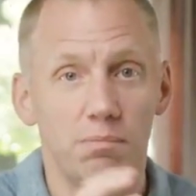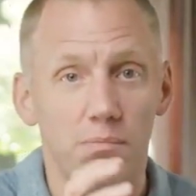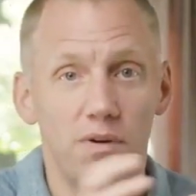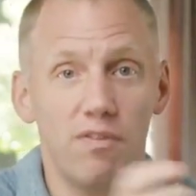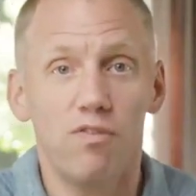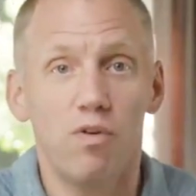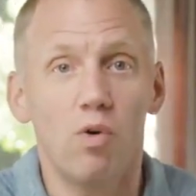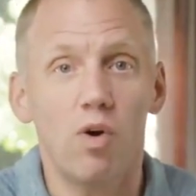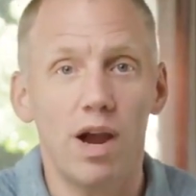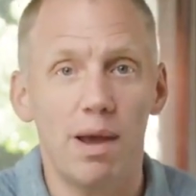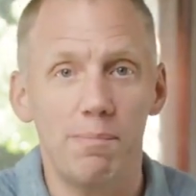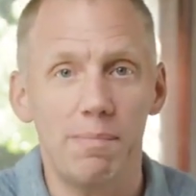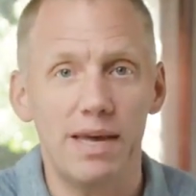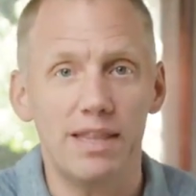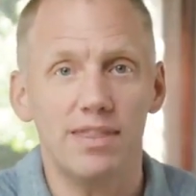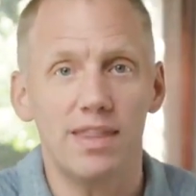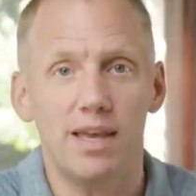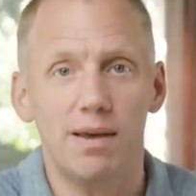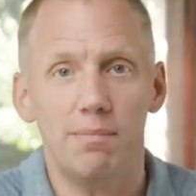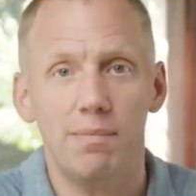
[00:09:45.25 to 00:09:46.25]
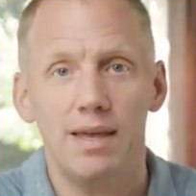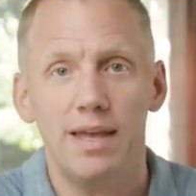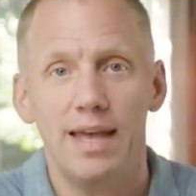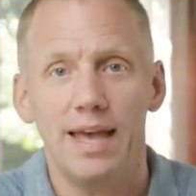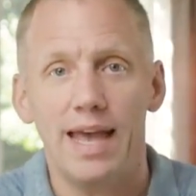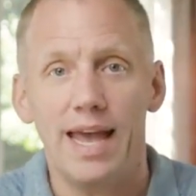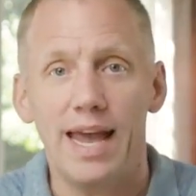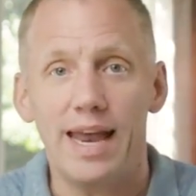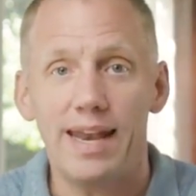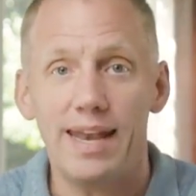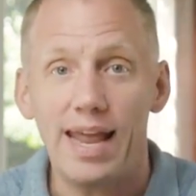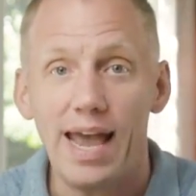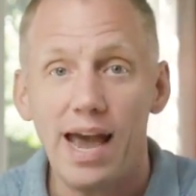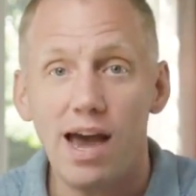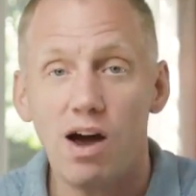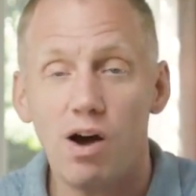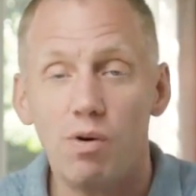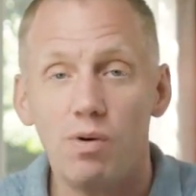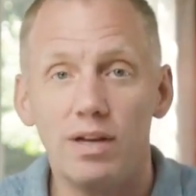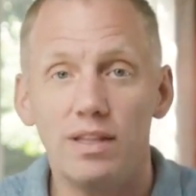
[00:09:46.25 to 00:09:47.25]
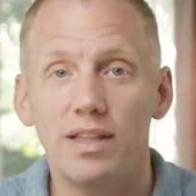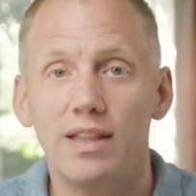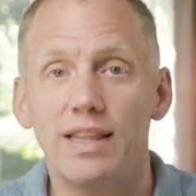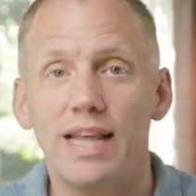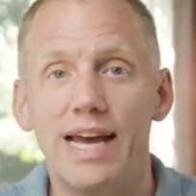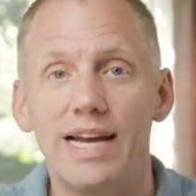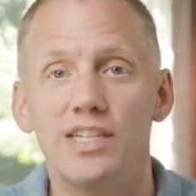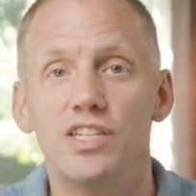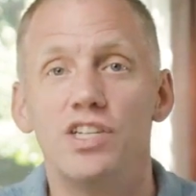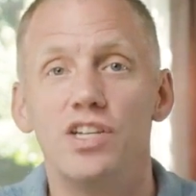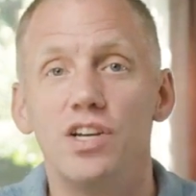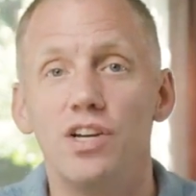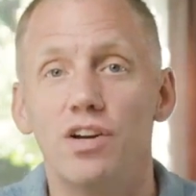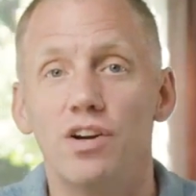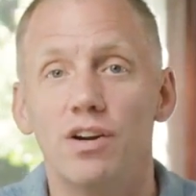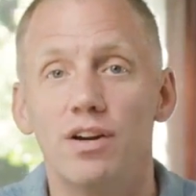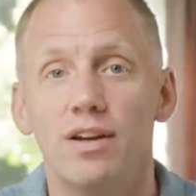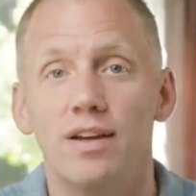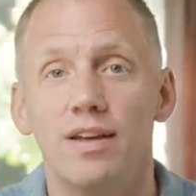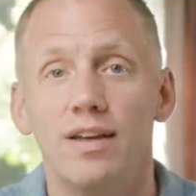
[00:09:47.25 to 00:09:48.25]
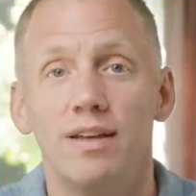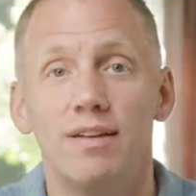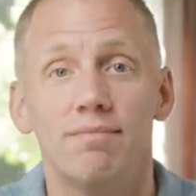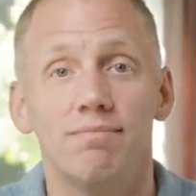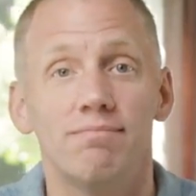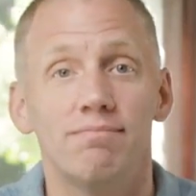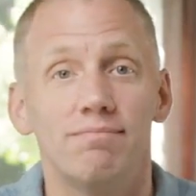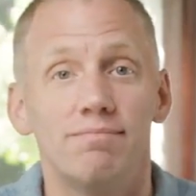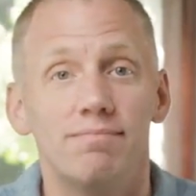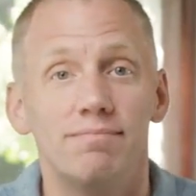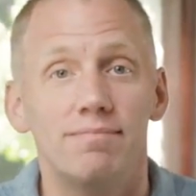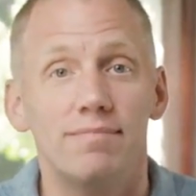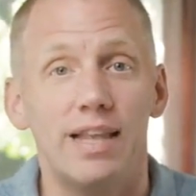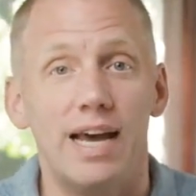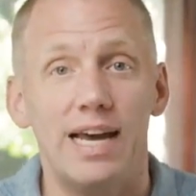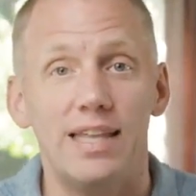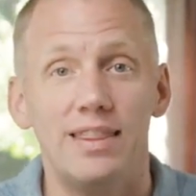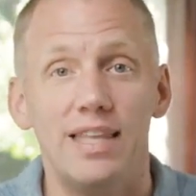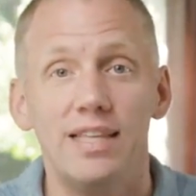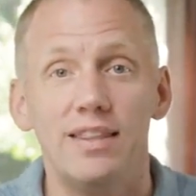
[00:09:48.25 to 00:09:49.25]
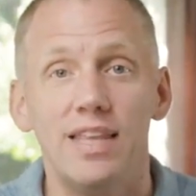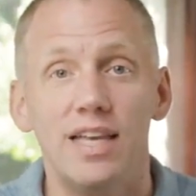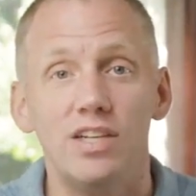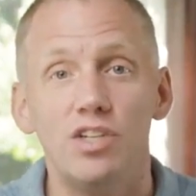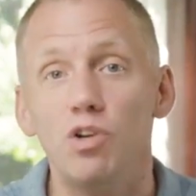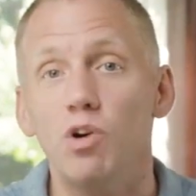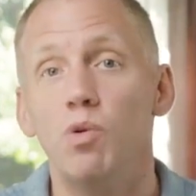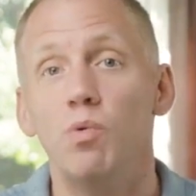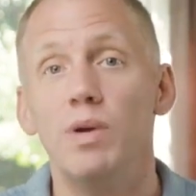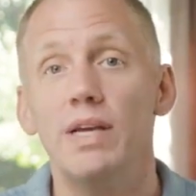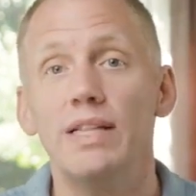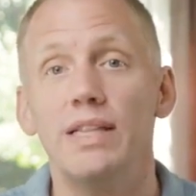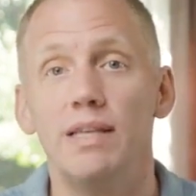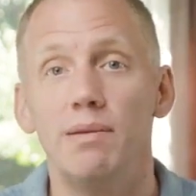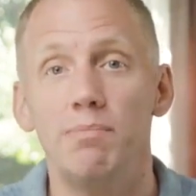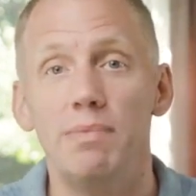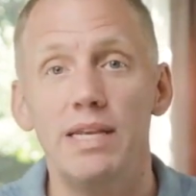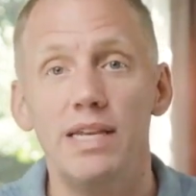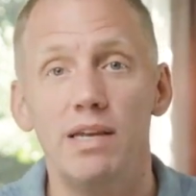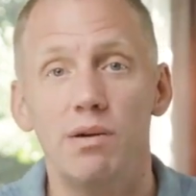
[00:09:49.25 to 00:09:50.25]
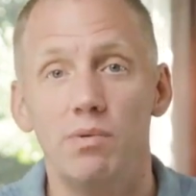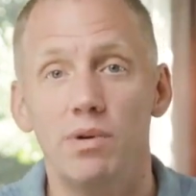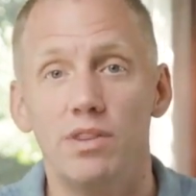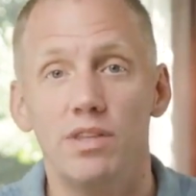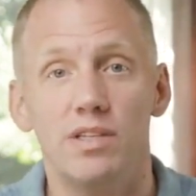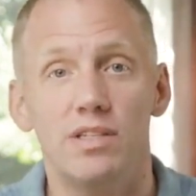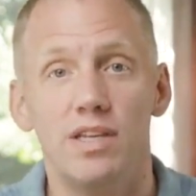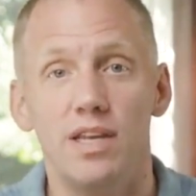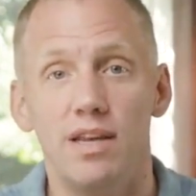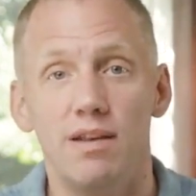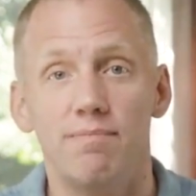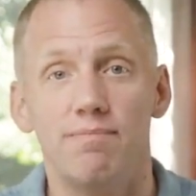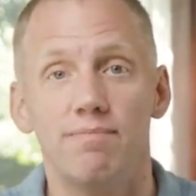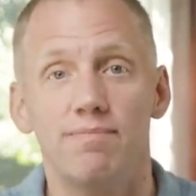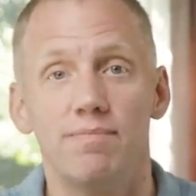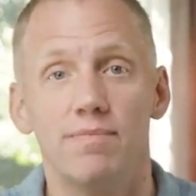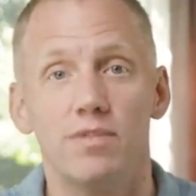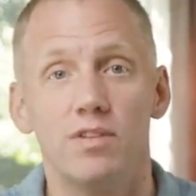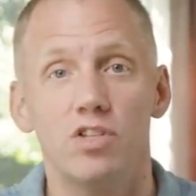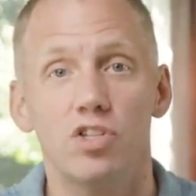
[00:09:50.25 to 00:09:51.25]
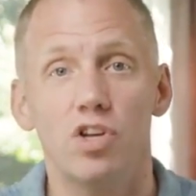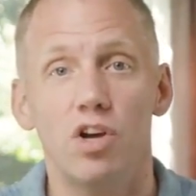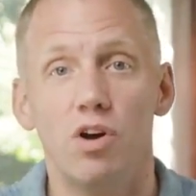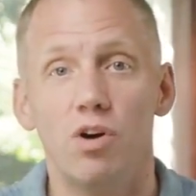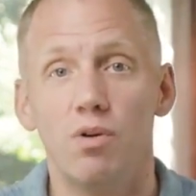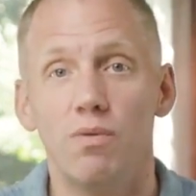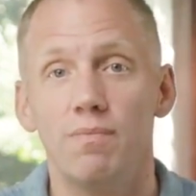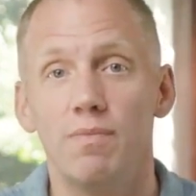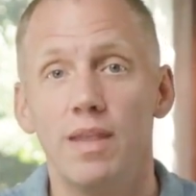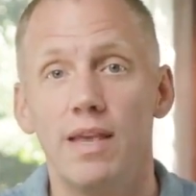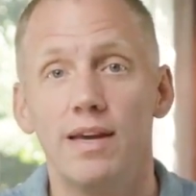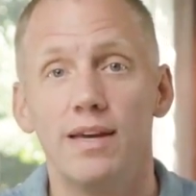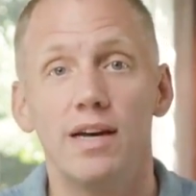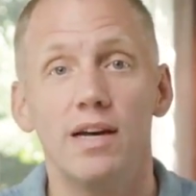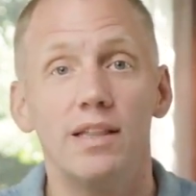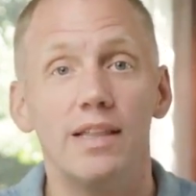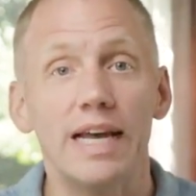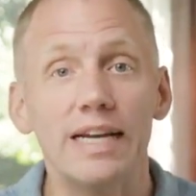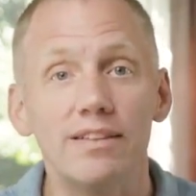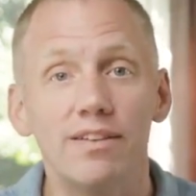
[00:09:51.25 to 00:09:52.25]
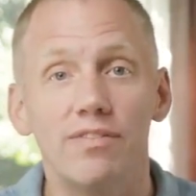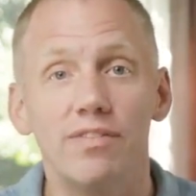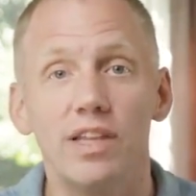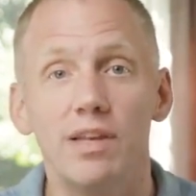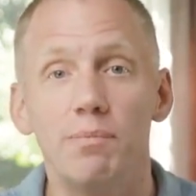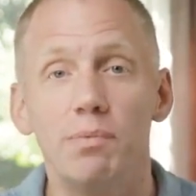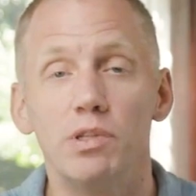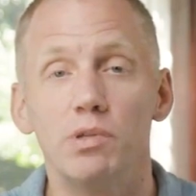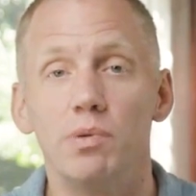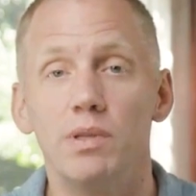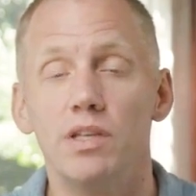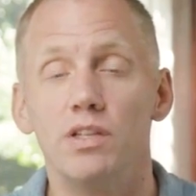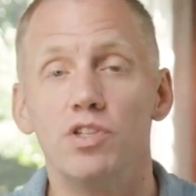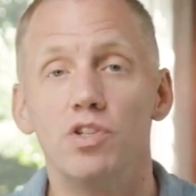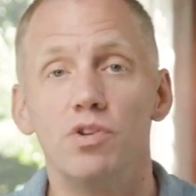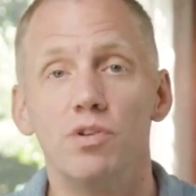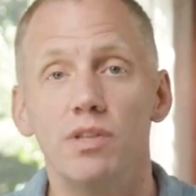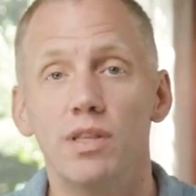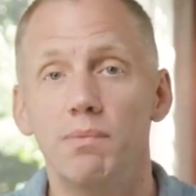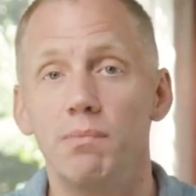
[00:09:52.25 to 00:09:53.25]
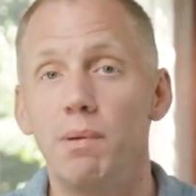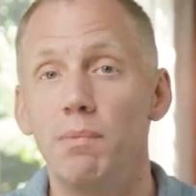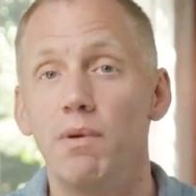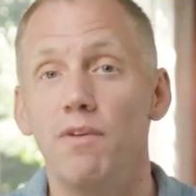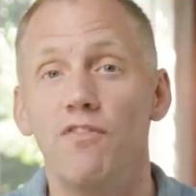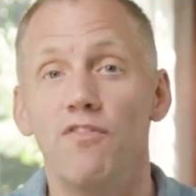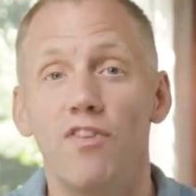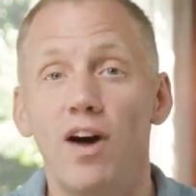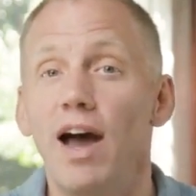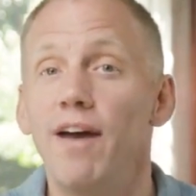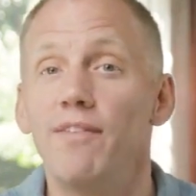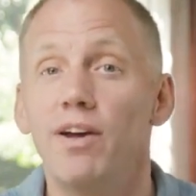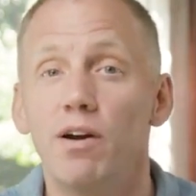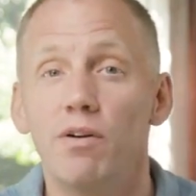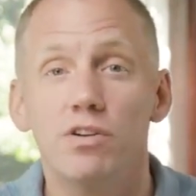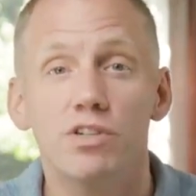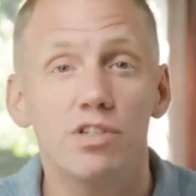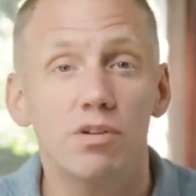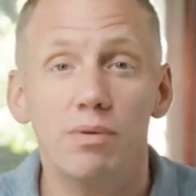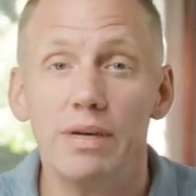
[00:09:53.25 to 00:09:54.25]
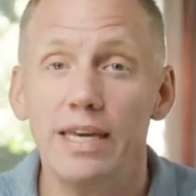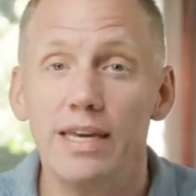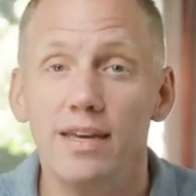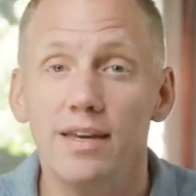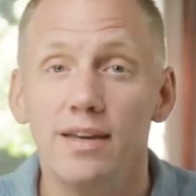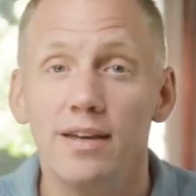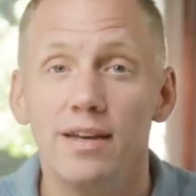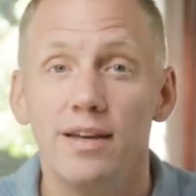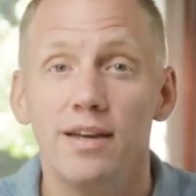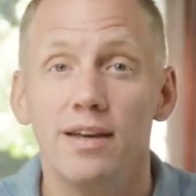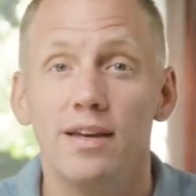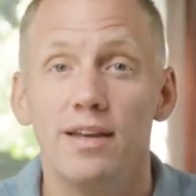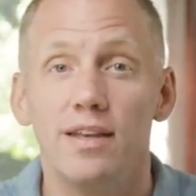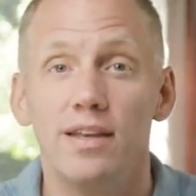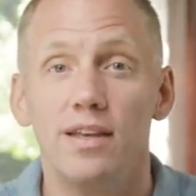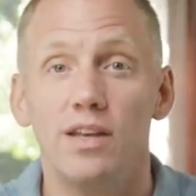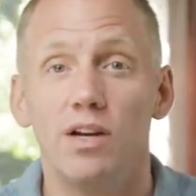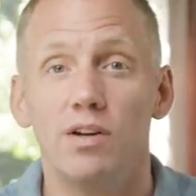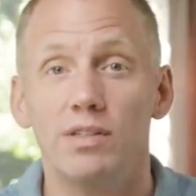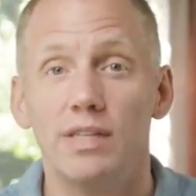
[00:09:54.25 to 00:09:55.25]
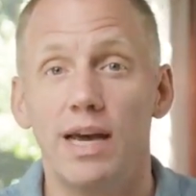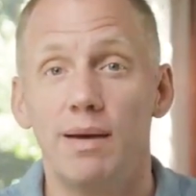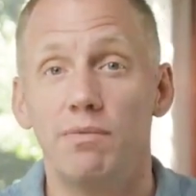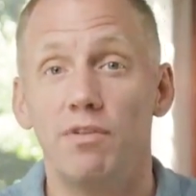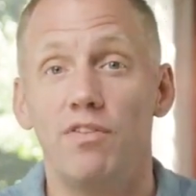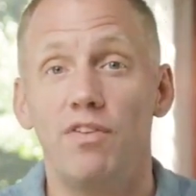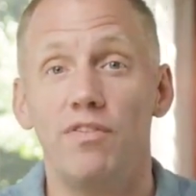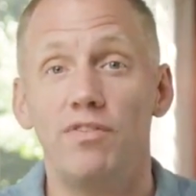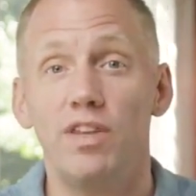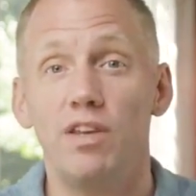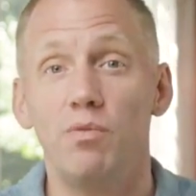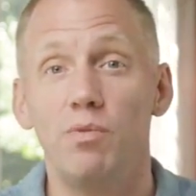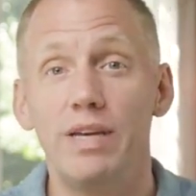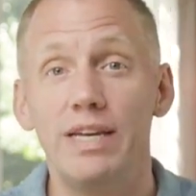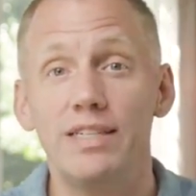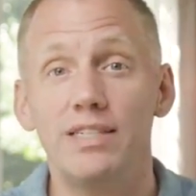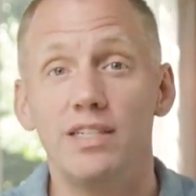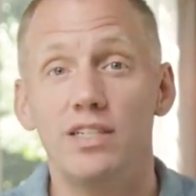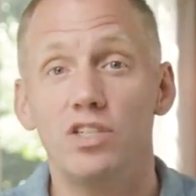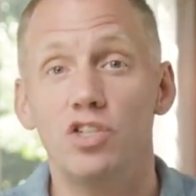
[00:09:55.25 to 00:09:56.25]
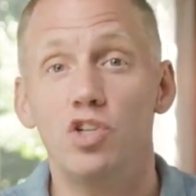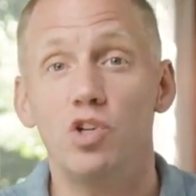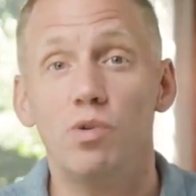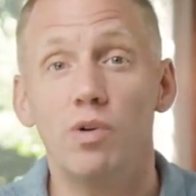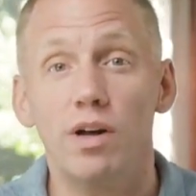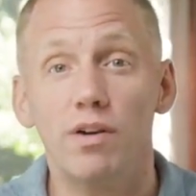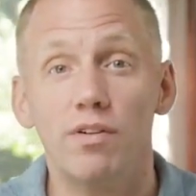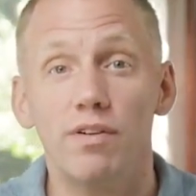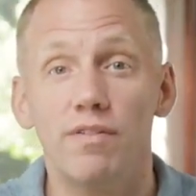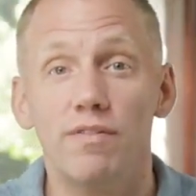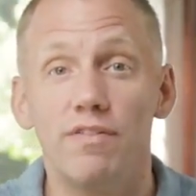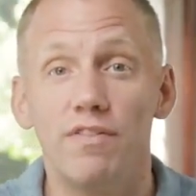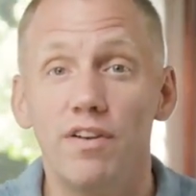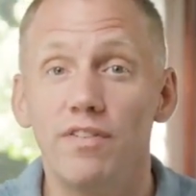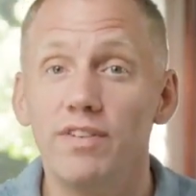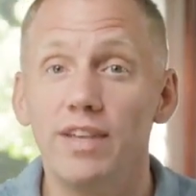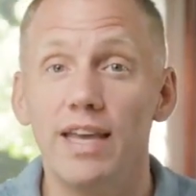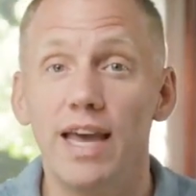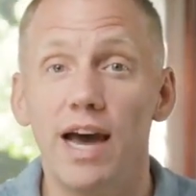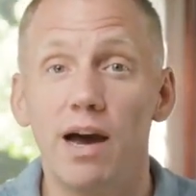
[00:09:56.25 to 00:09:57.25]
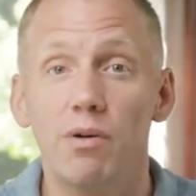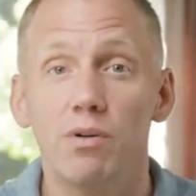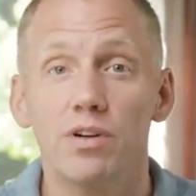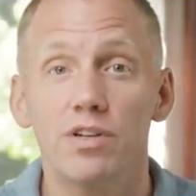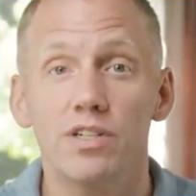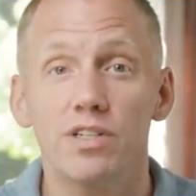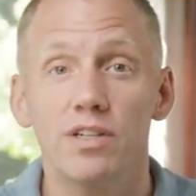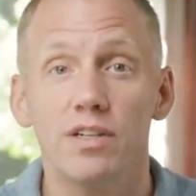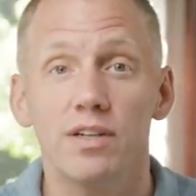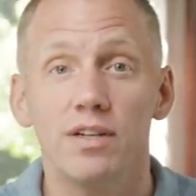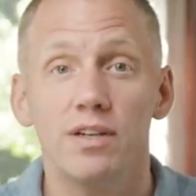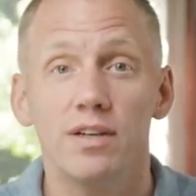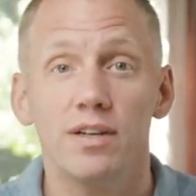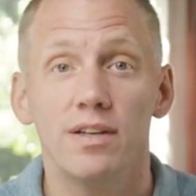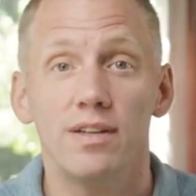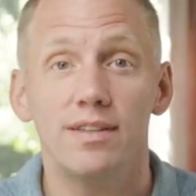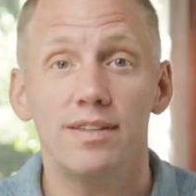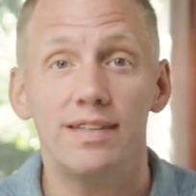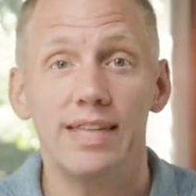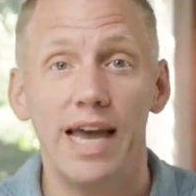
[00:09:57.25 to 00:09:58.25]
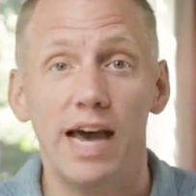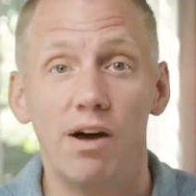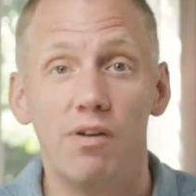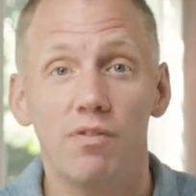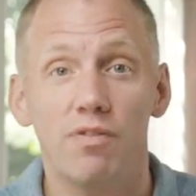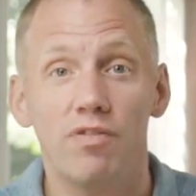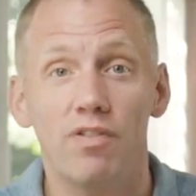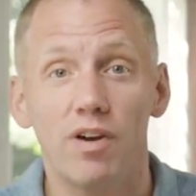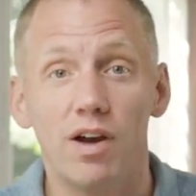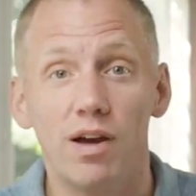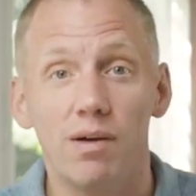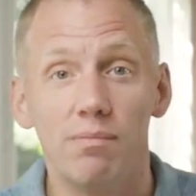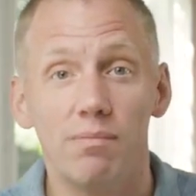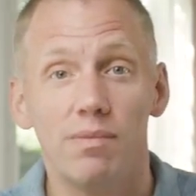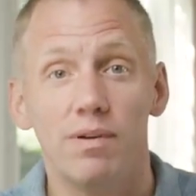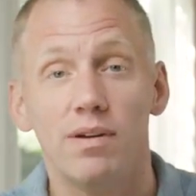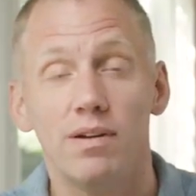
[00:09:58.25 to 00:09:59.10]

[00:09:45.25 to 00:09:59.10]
before I met them. And now in the last year, I think they do a weekly meeting with the team. So collectively between the two of them, maybe 5 hours a week, times 50 weeks is 250 hours. down from